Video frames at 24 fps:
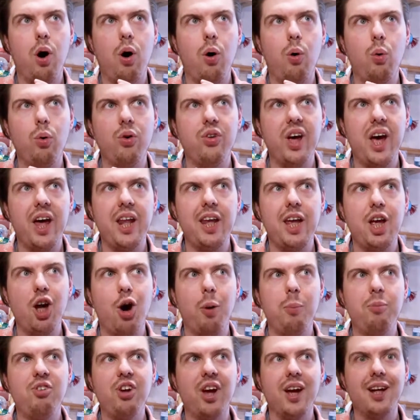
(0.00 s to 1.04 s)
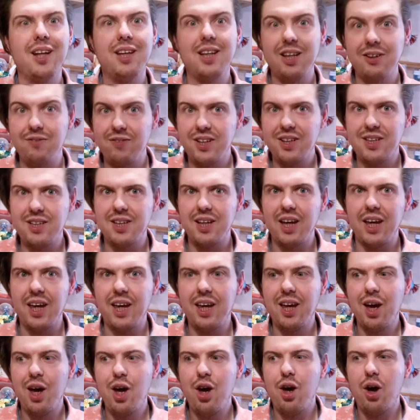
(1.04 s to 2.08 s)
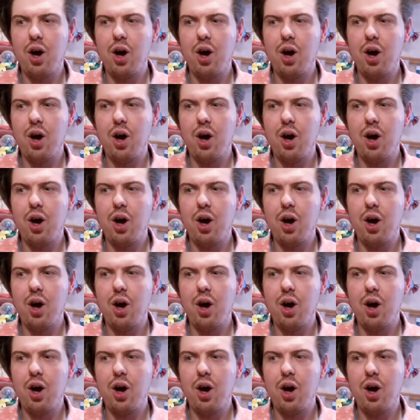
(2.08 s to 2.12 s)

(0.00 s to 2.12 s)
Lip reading: hold any objectivity